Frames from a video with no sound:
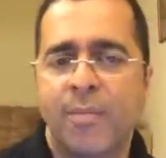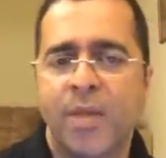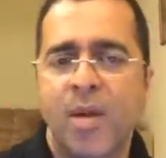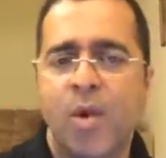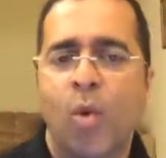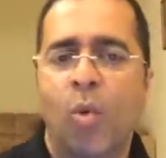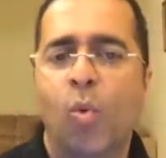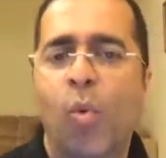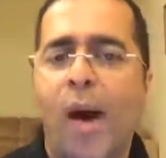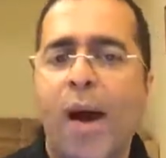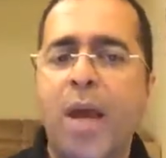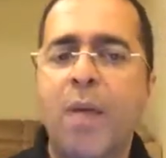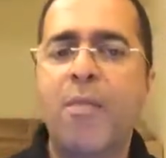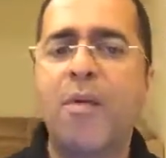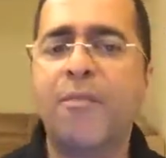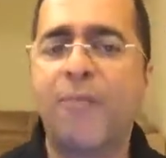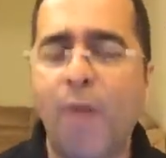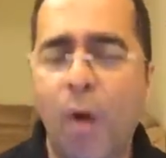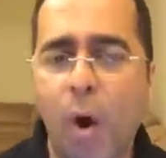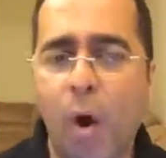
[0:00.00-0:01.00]
Why
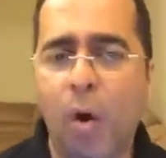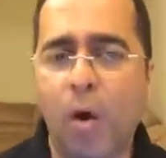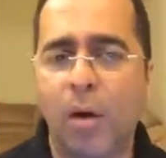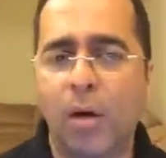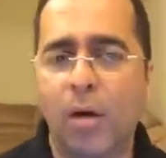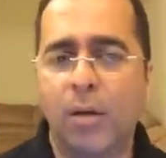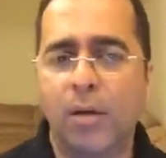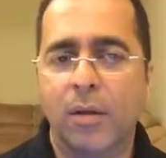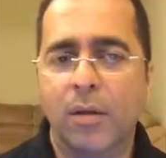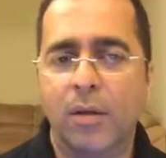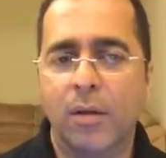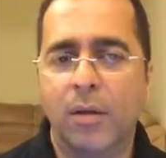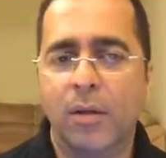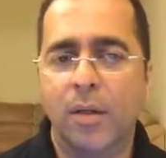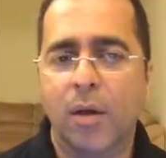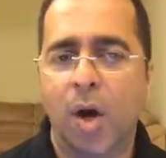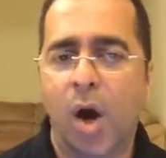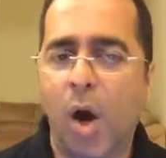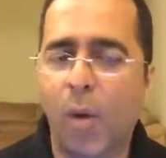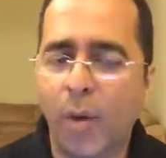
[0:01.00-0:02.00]
before
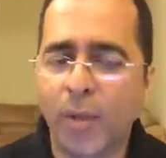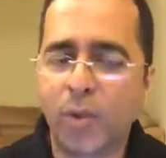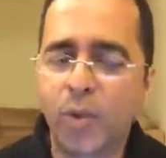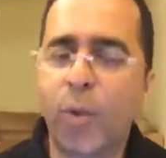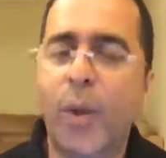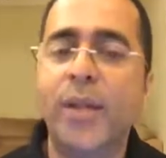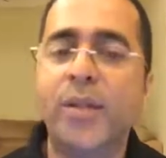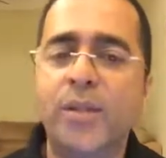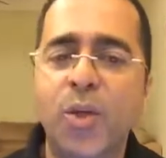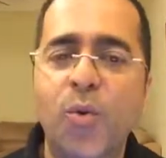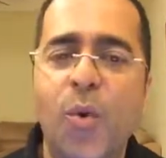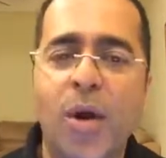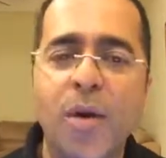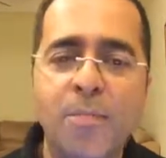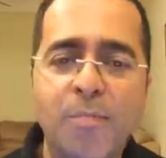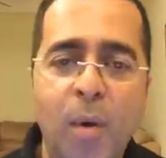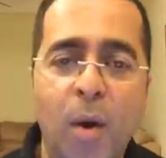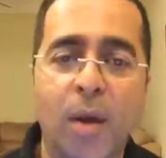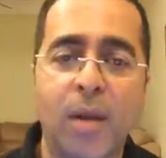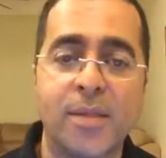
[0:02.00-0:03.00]
our 21
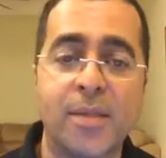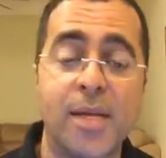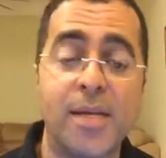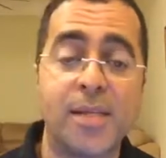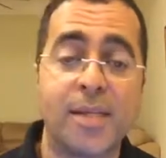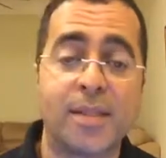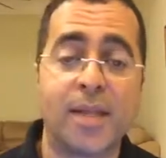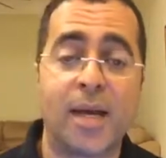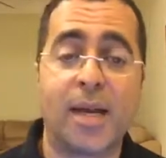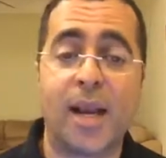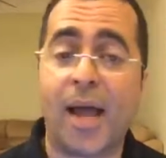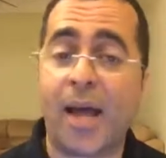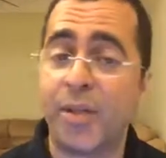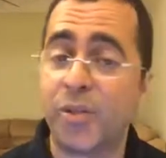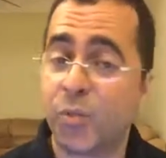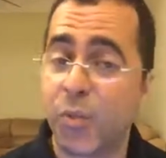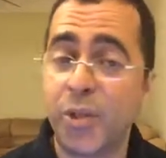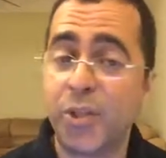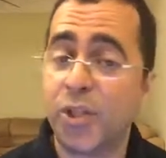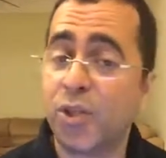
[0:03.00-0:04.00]
policies at a glance,
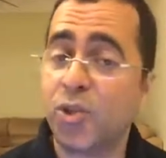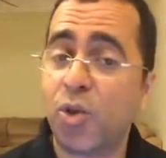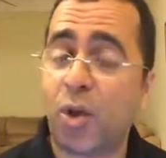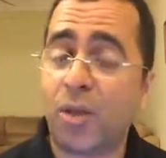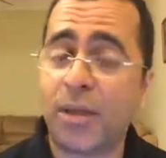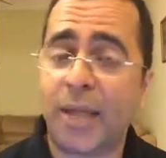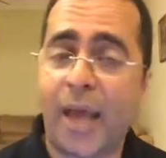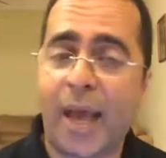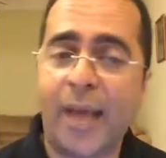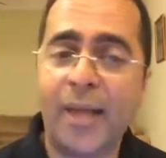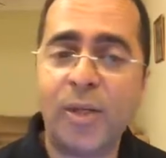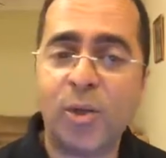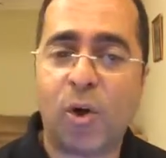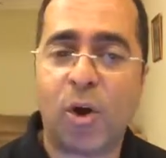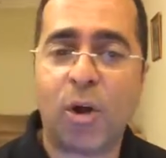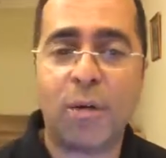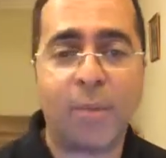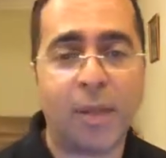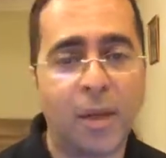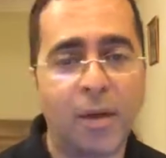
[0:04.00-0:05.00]
which is not the end
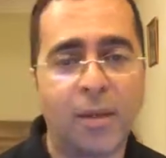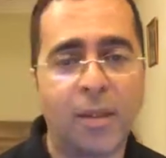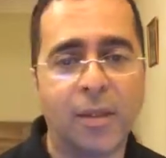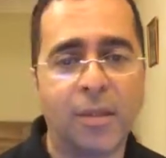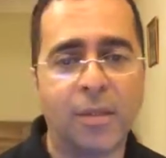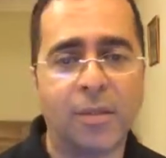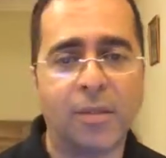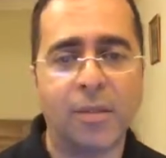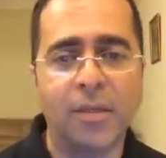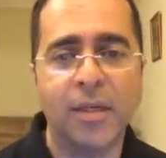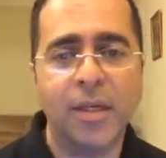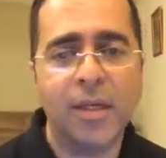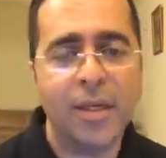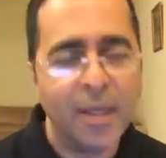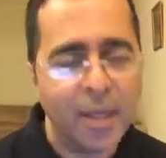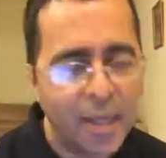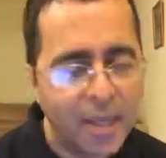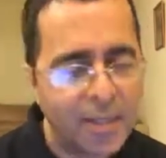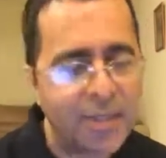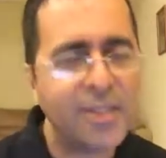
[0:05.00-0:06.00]
all be all, you know.
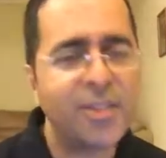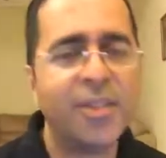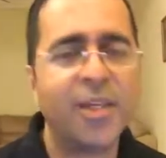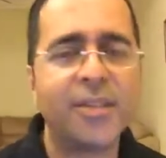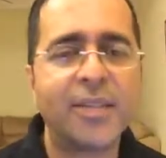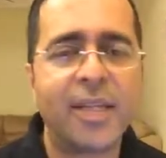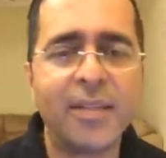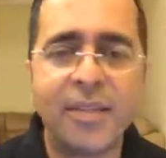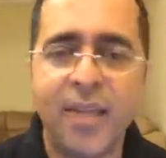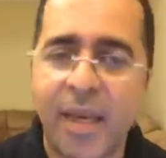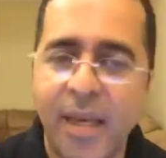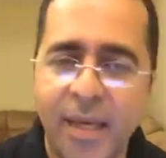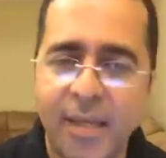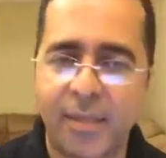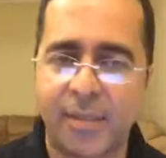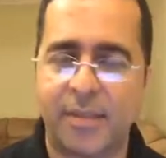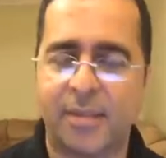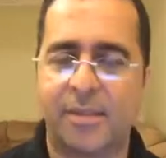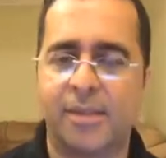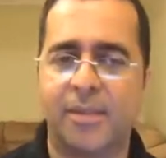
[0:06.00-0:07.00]
It is just a
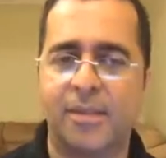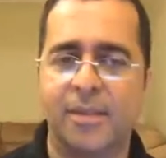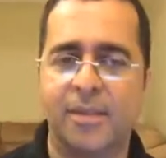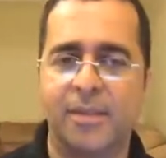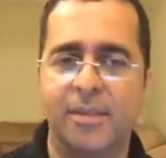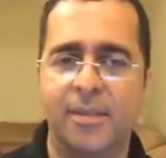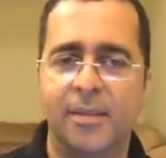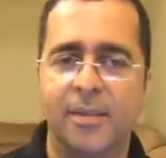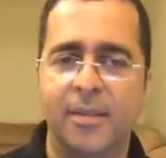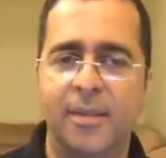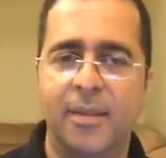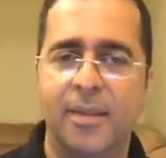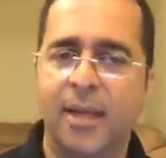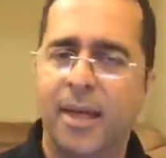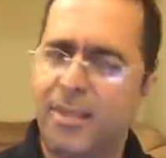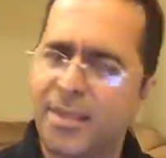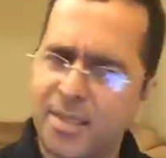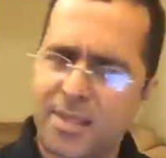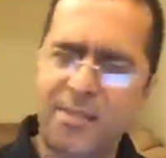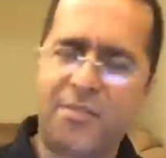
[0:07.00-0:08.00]
taste. It
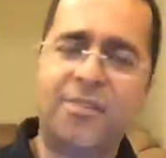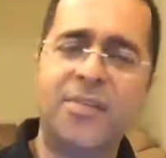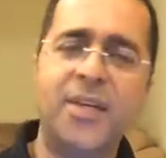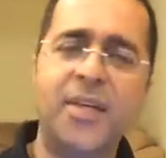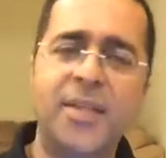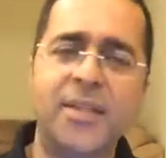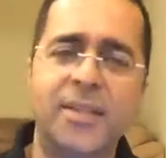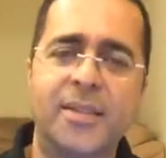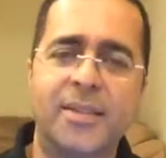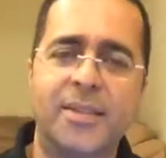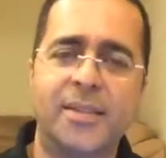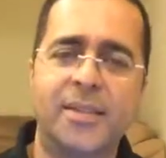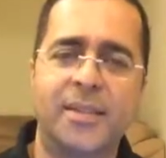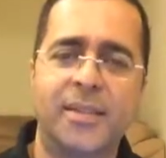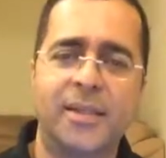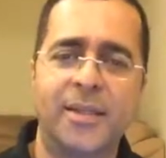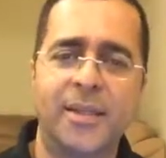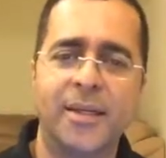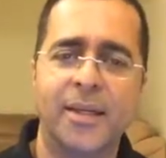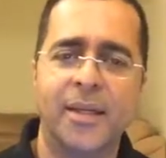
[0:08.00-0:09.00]
is the flirt.
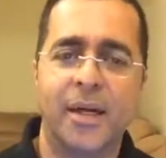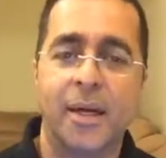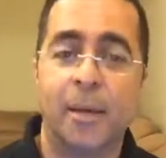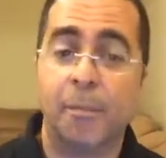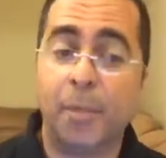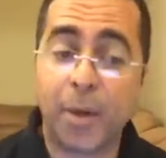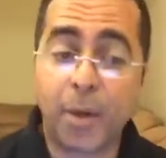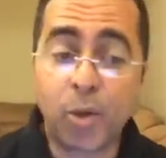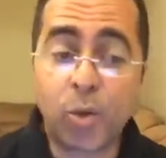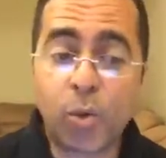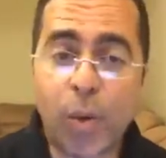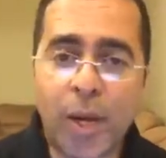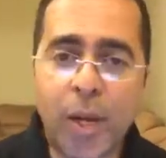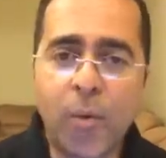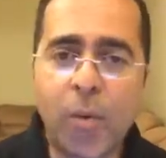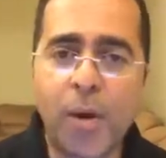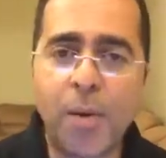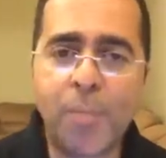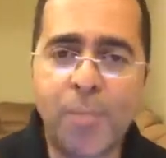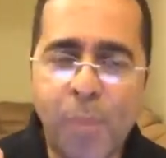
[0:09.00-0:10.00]
But the
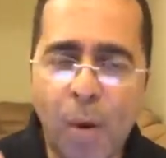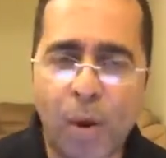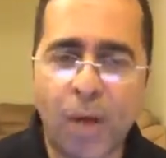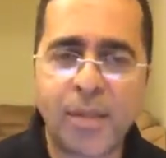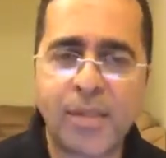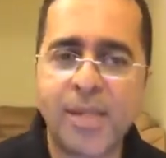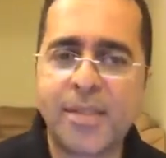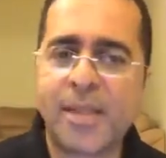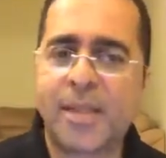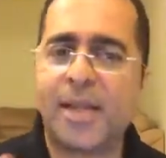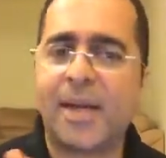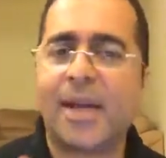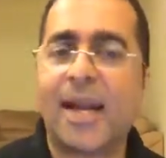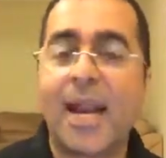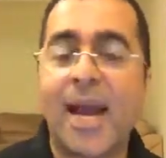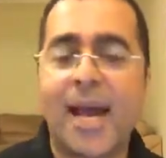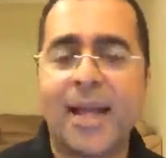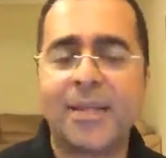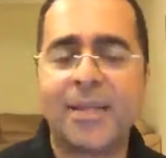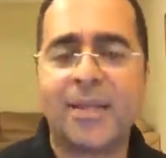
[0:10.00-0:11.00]
21 policies at a
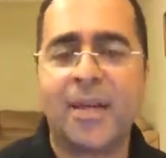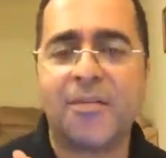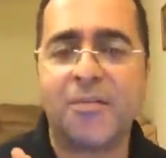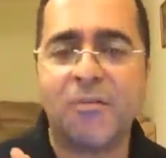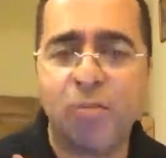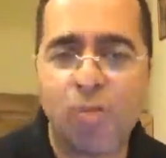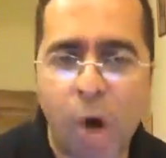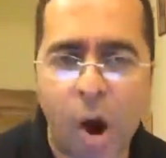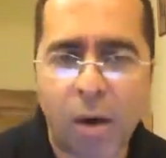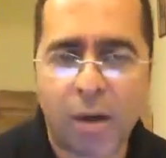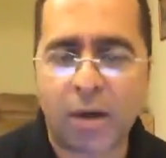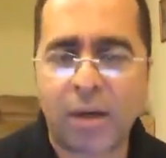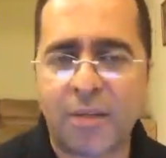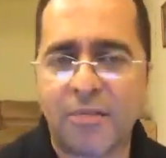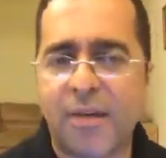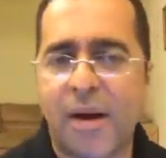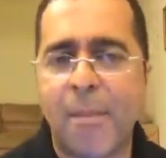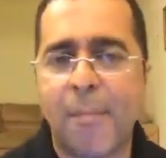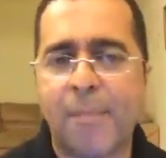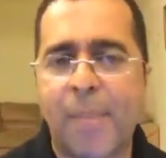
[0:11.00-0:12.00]
glance that rocked the
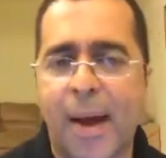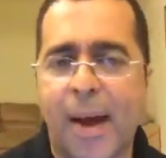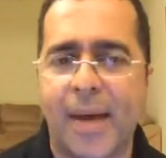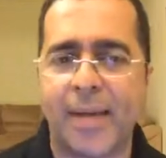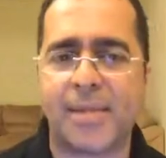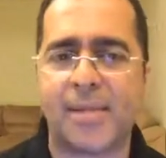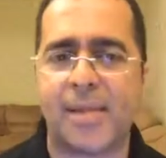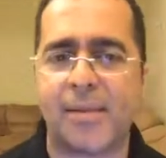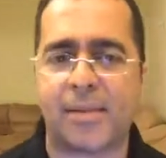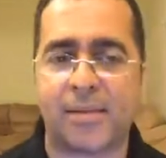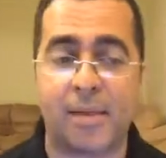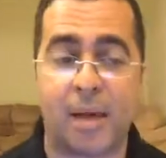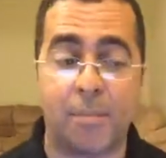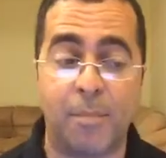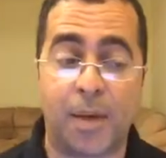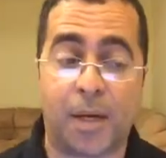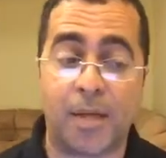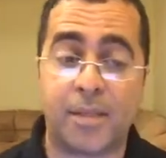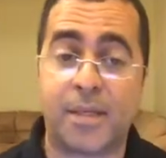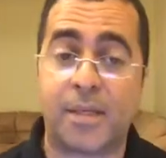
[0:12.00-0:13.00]
vampire system
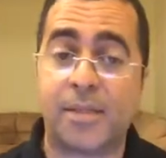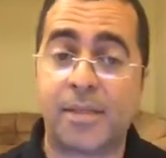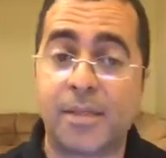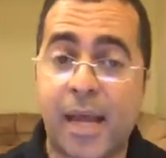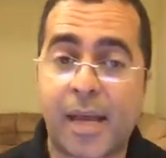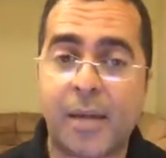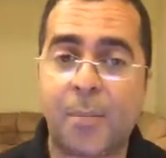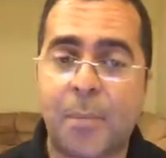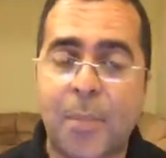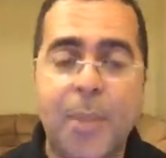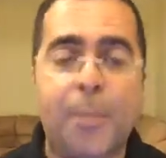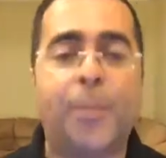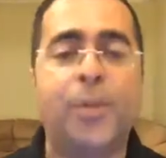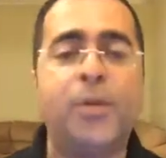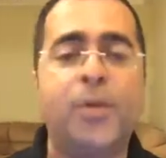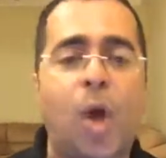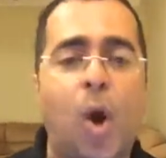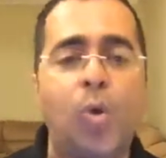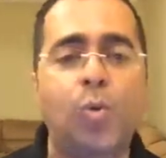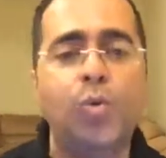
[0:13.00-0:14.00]
because it said people
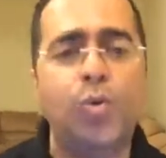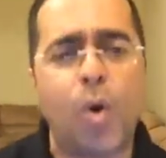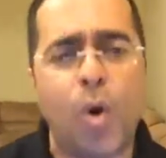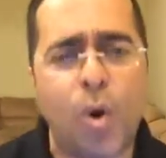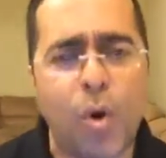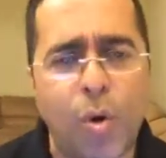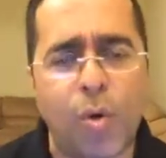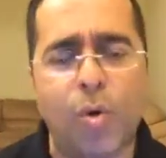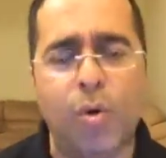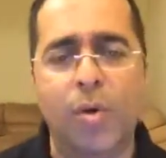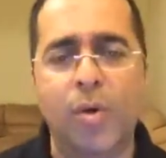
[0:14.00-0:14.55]
now know